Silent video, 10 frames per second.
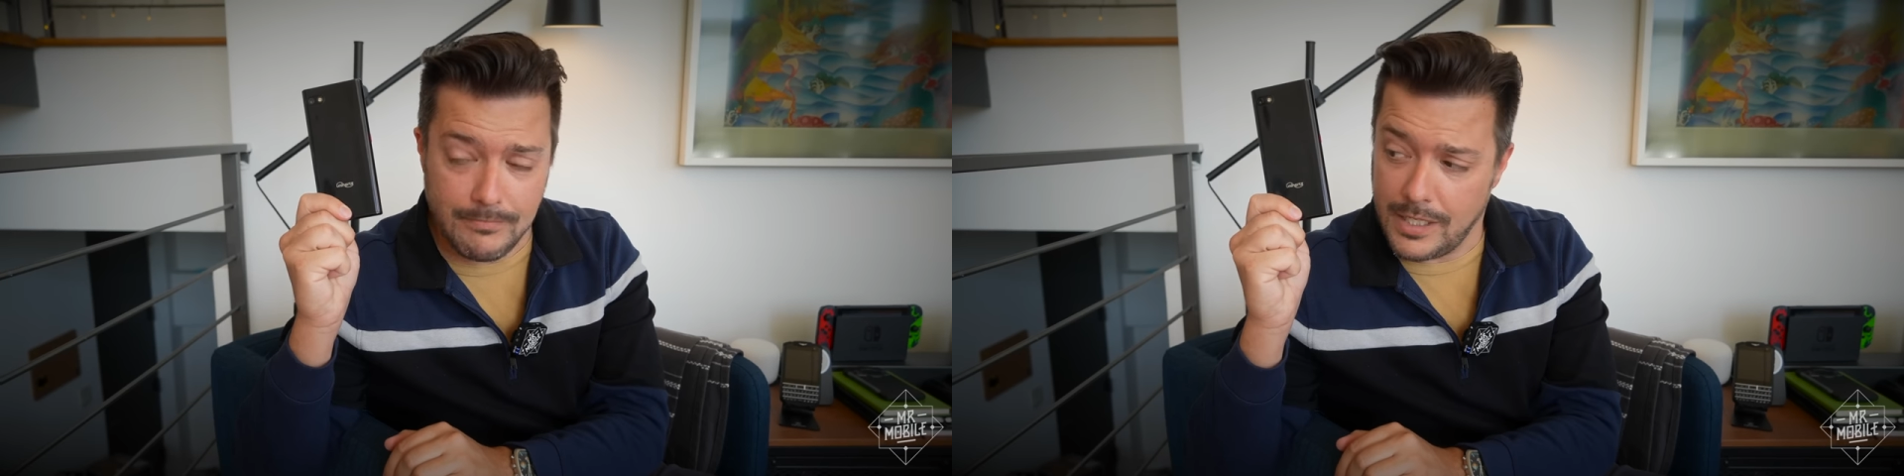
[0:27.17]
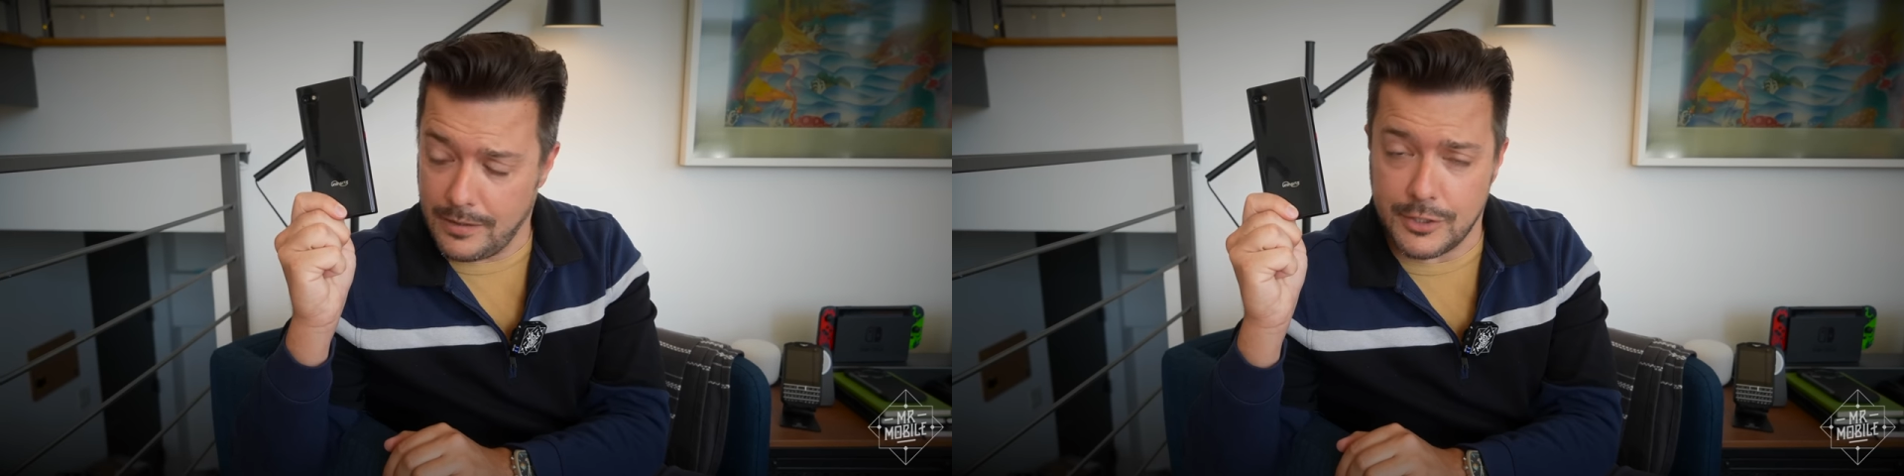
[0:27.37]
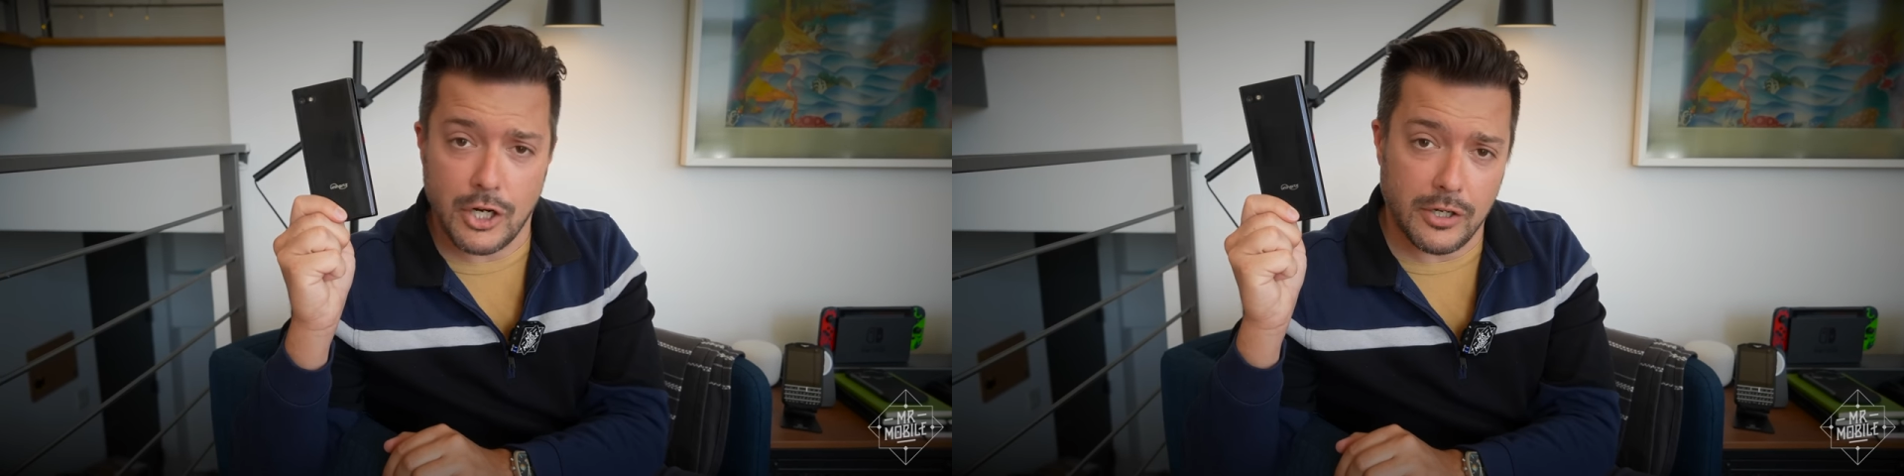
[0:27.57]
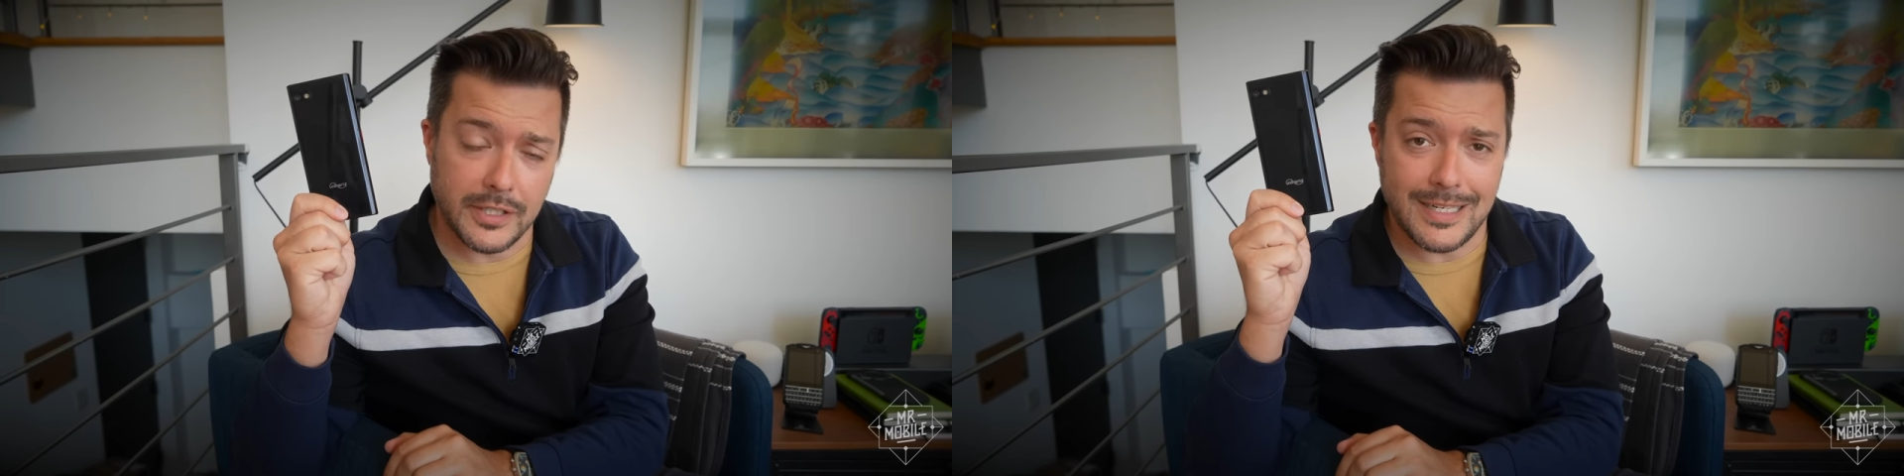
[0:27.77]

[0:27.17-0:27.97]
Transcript: It's called the